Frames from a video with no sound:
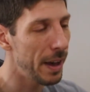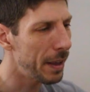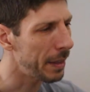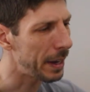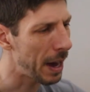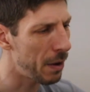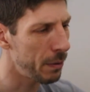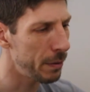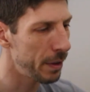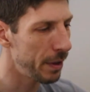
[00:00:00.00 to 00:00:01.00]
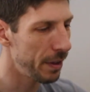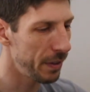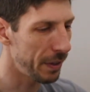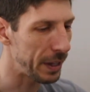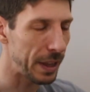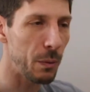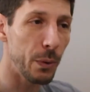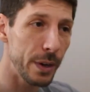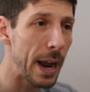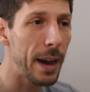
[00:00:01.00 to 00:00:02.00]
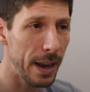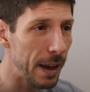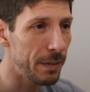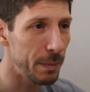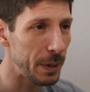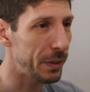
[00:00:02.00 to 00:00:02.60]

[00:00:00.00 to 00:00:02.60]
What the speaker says: and like how like they would not have the meal,